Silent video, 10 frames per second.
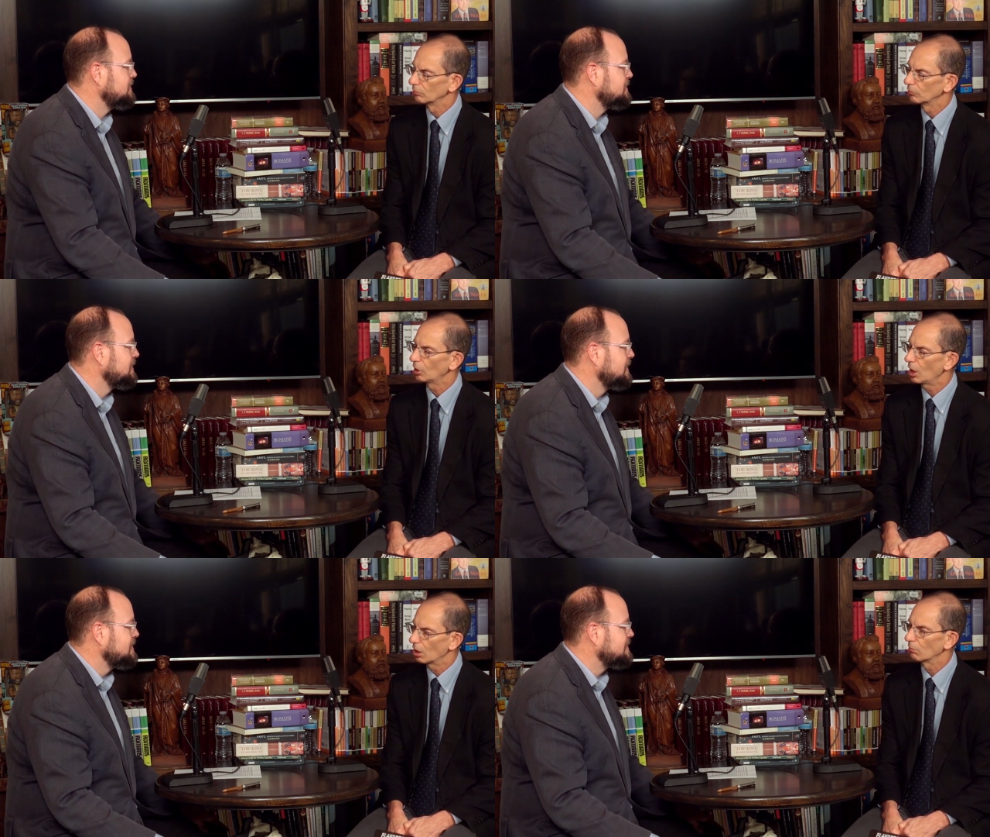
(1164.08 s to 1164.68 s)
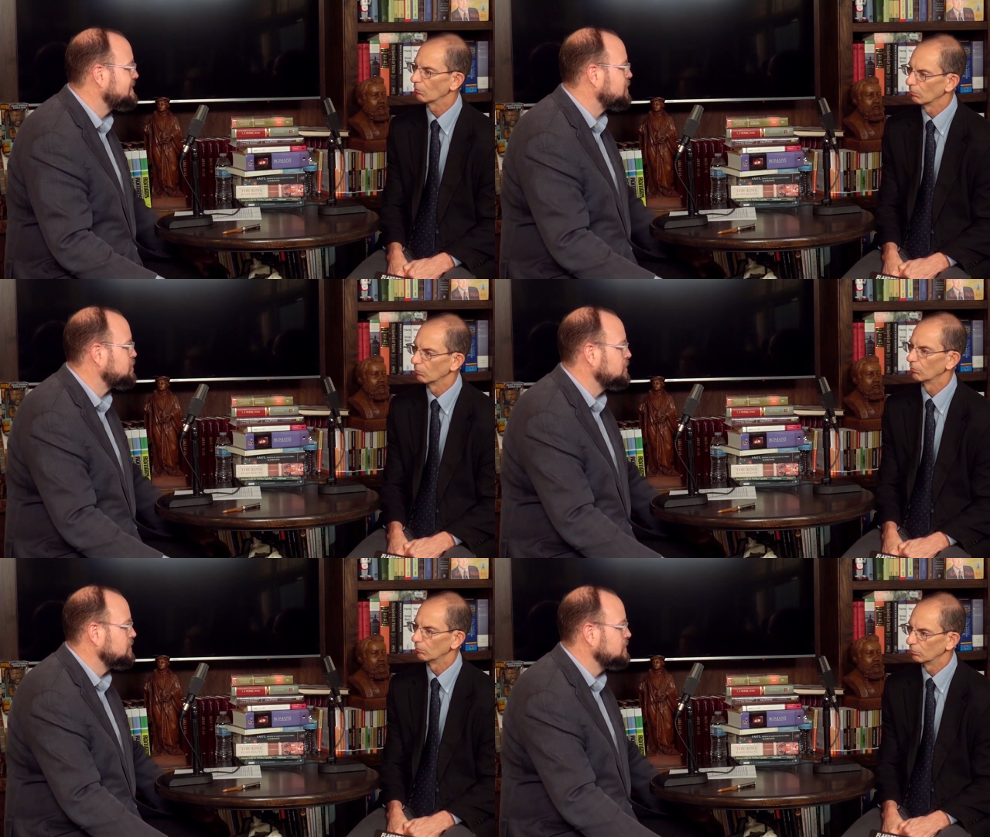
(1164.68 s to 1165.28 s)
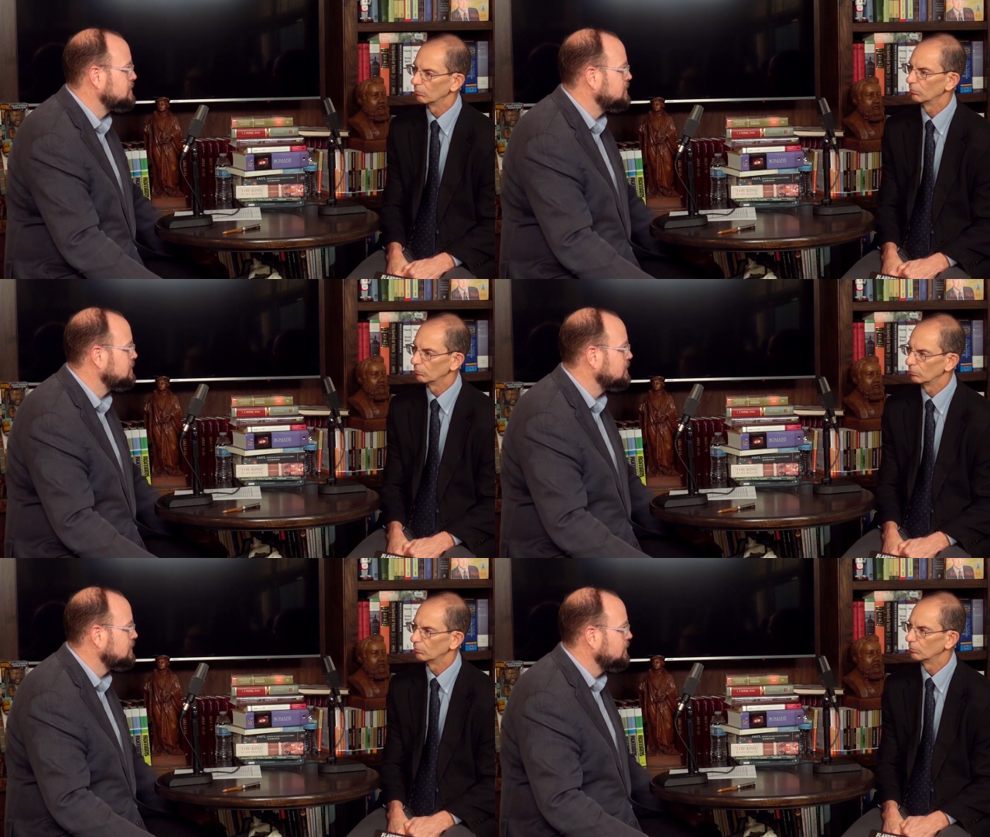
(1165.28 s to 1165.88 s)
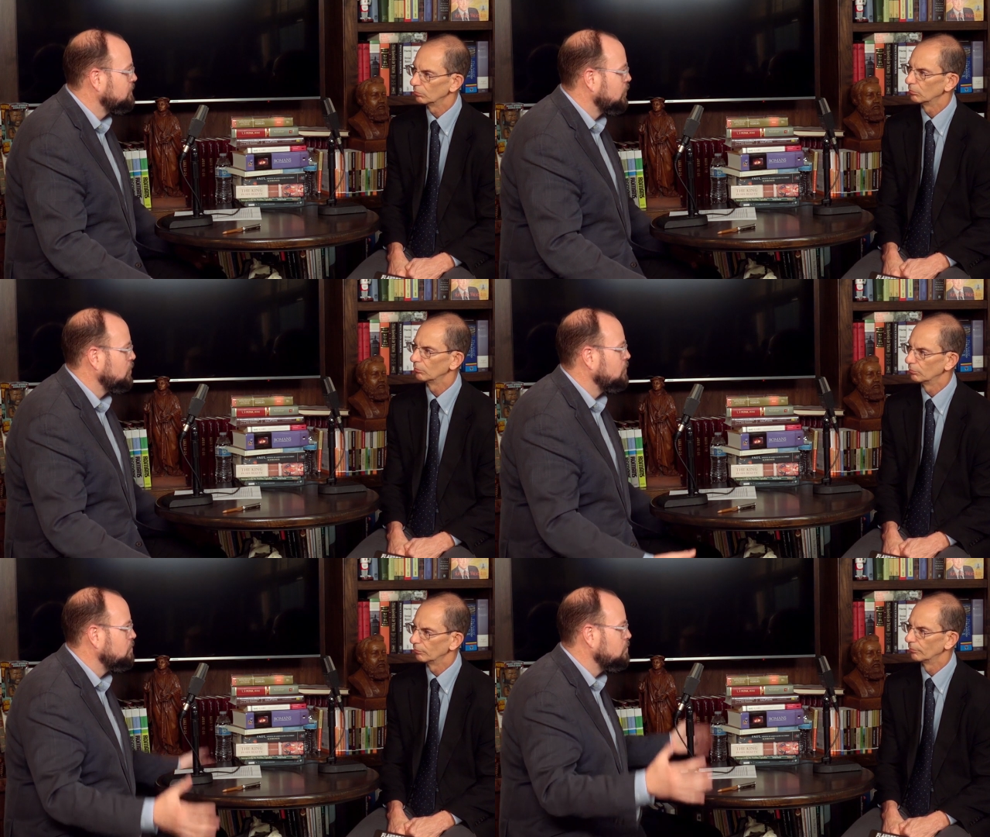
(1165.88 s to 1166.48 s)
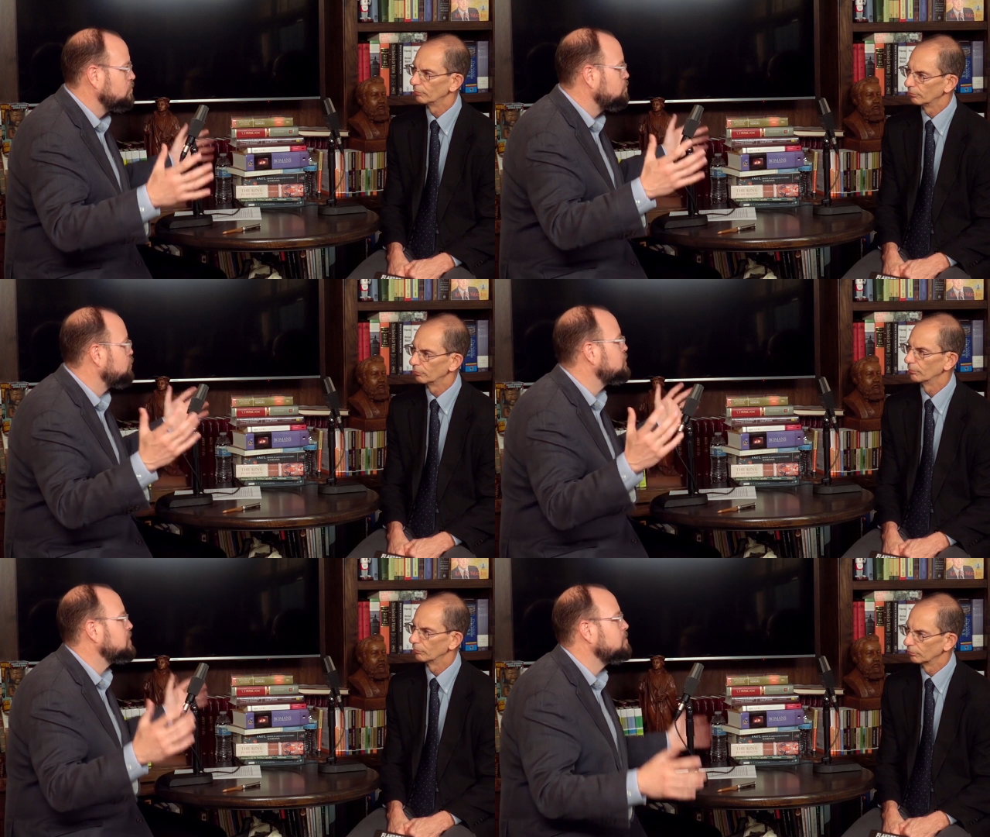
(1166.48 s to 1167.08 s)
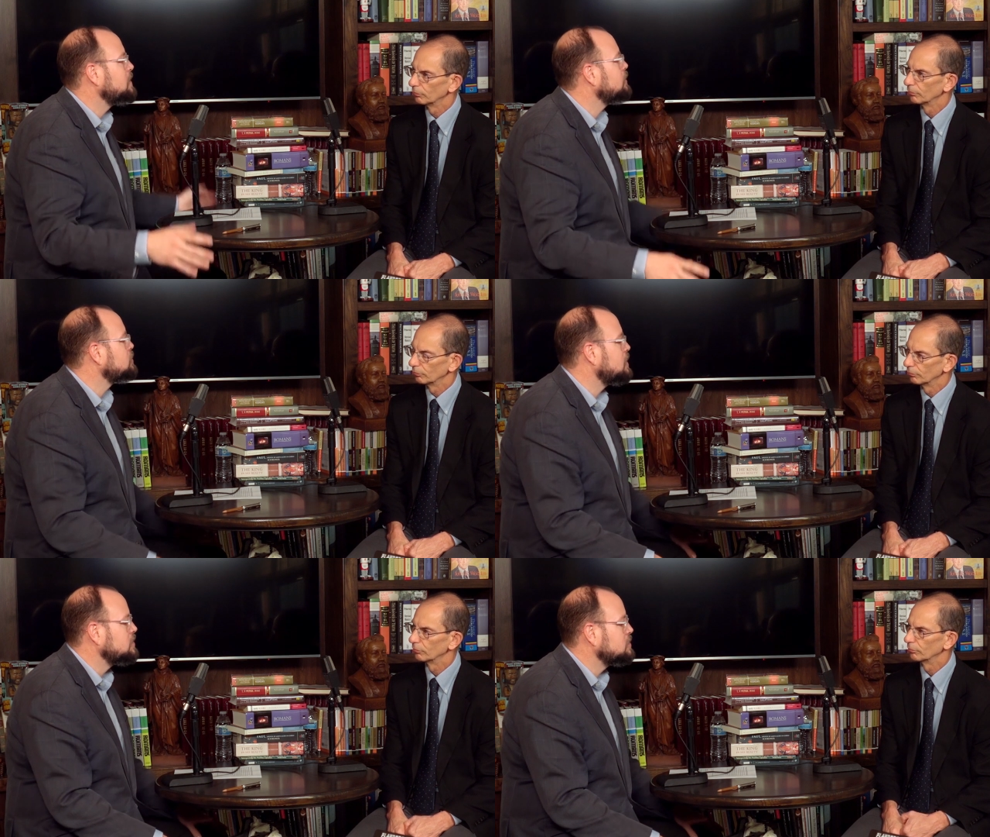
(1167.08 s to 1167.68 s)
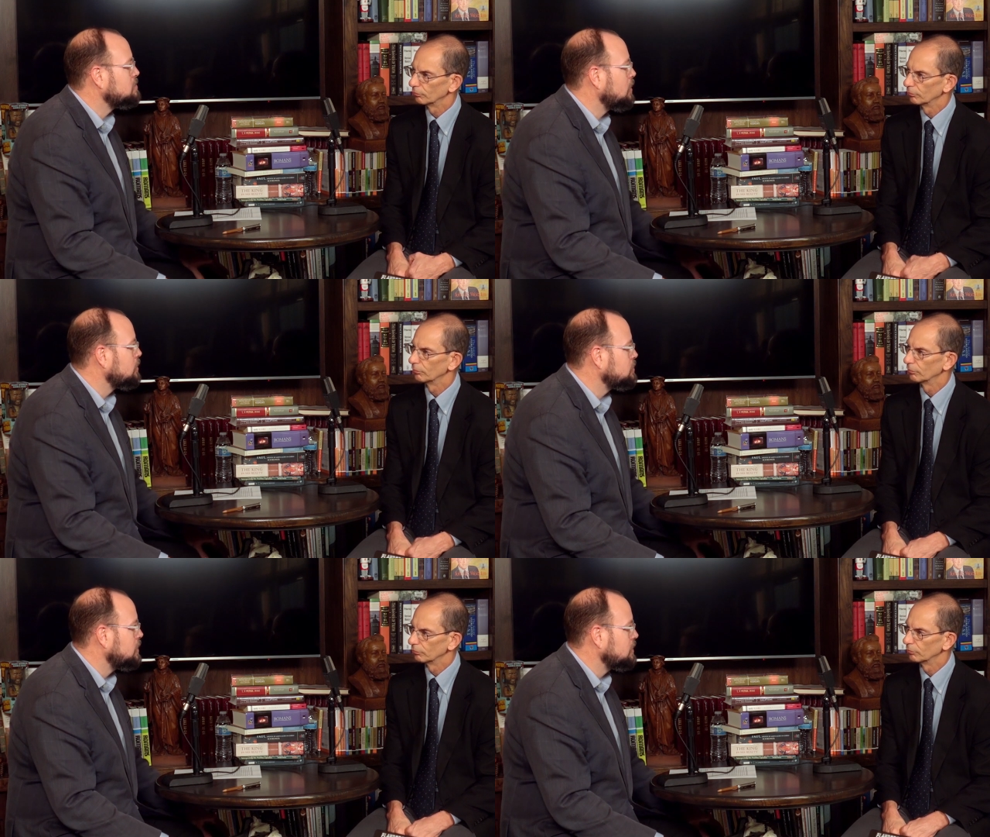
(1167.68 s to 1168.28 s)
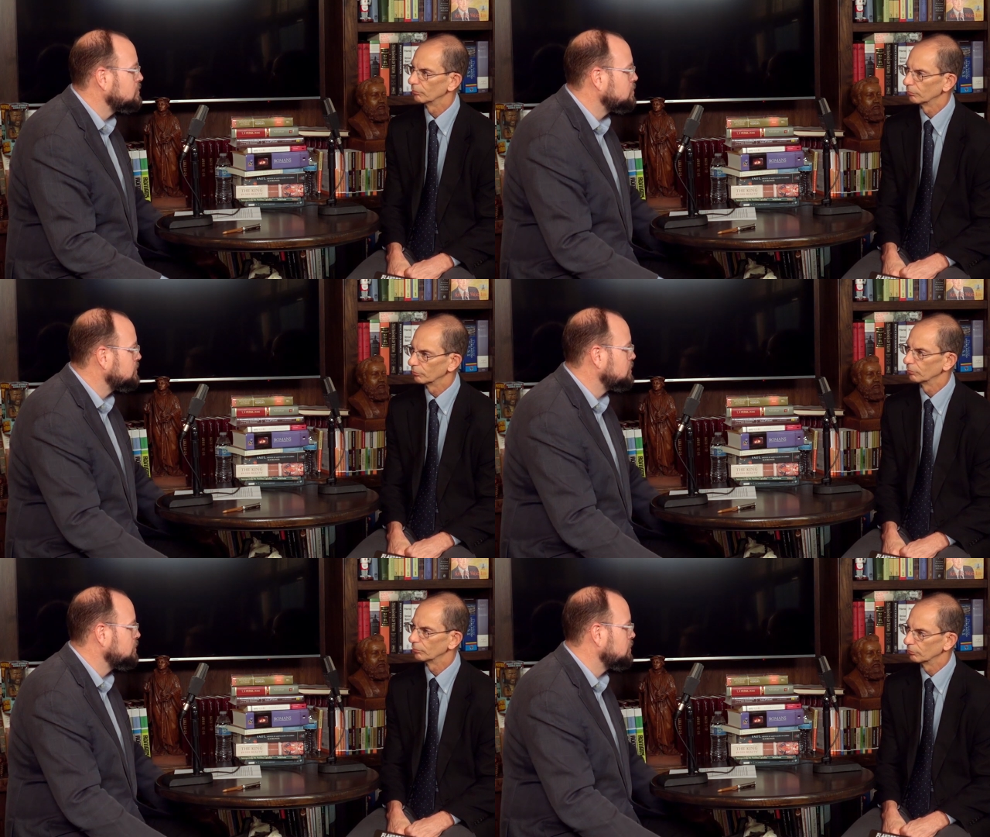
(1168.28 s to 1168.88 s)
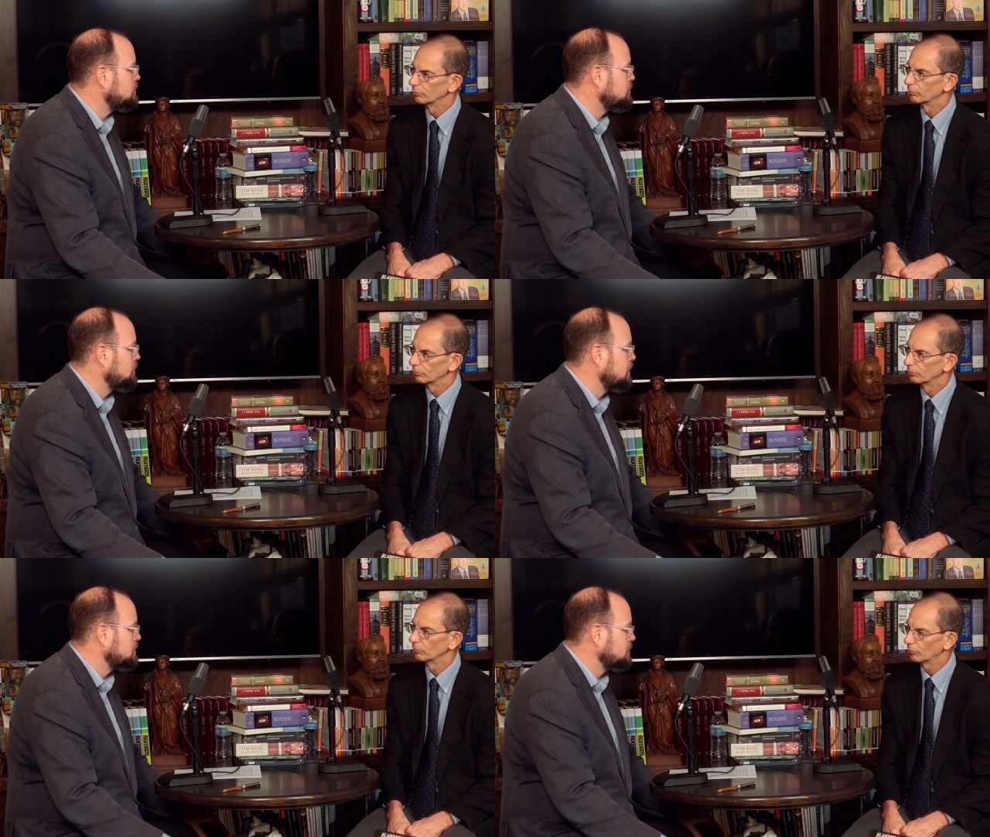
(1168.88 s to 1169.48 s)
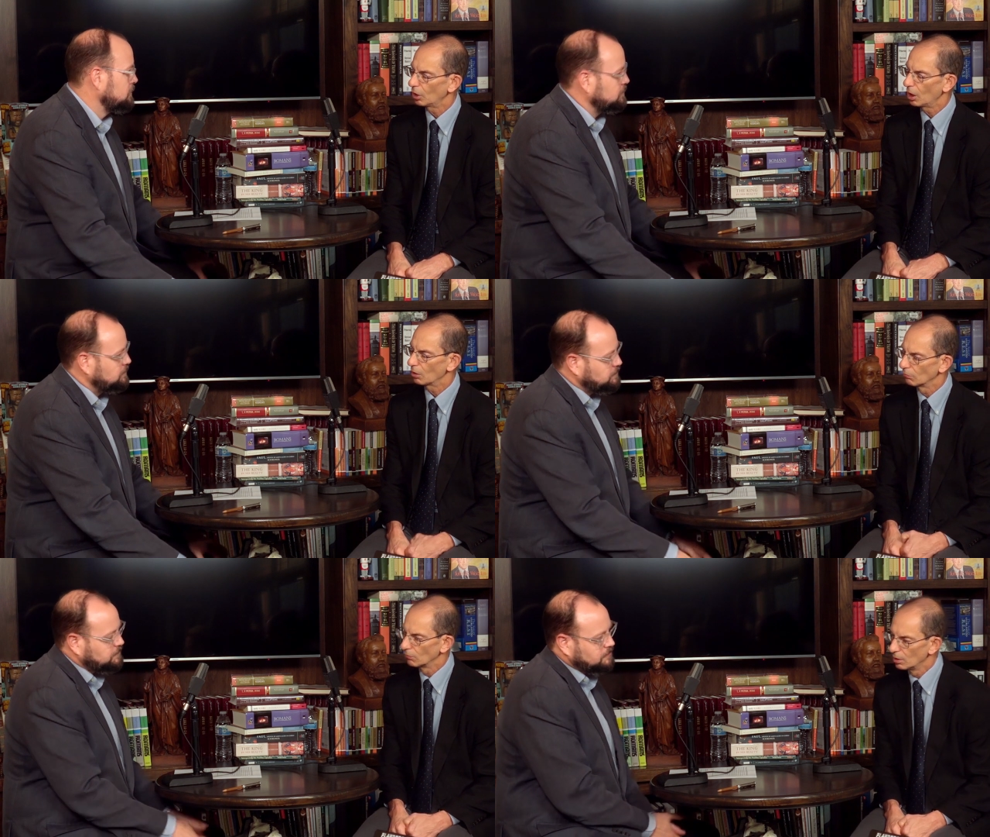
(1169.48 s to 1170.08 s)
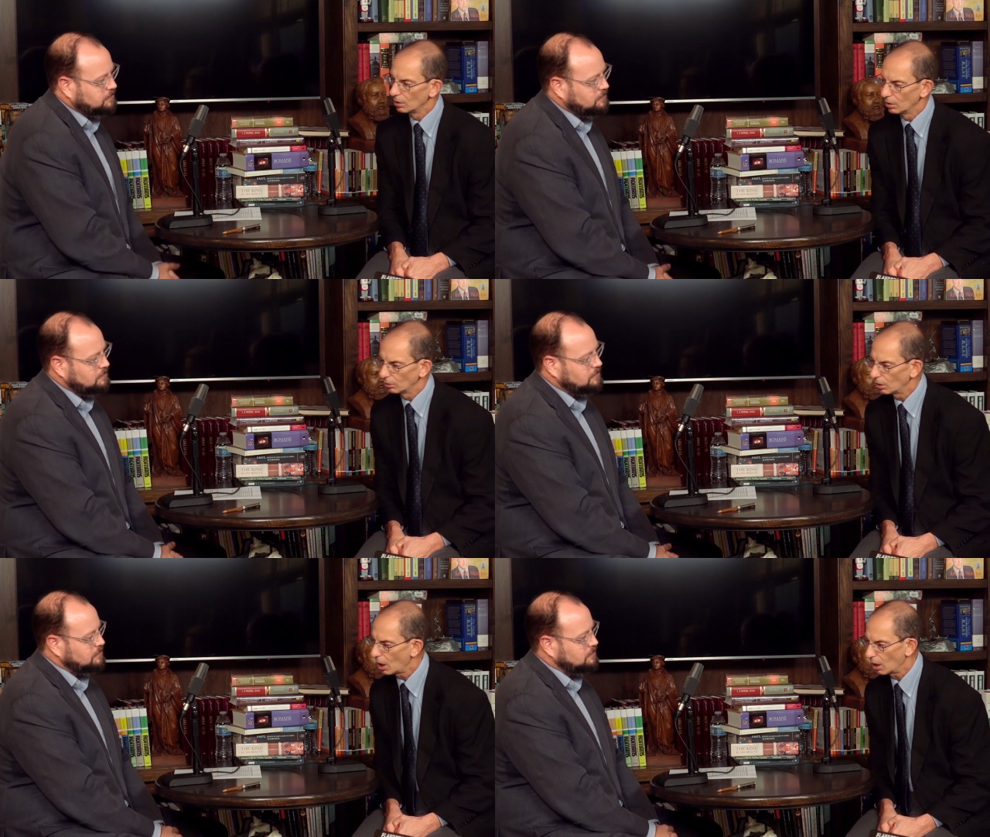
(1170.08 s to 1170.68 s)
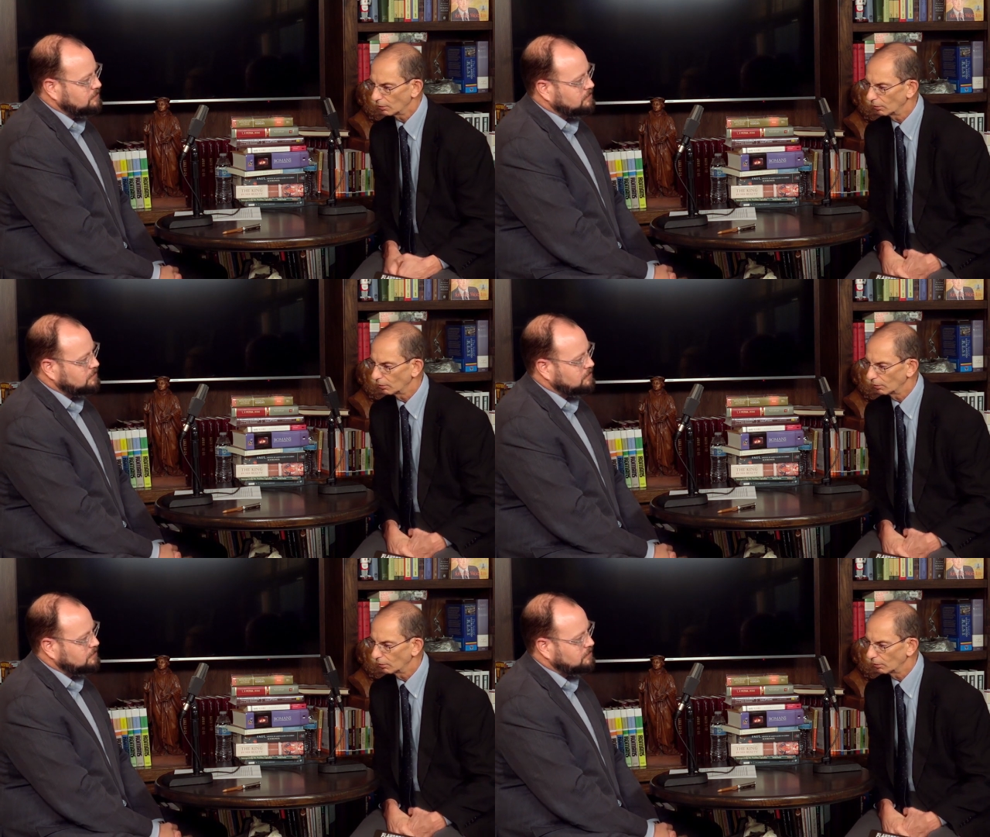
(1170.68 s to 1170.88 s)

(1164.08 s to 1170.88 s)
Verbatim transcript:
Speaker 1: and yeah. sections and preaching bigger chunks, smaller chunks. What's your what's your thoughts?
Speaker 2: Yeah. Yeah,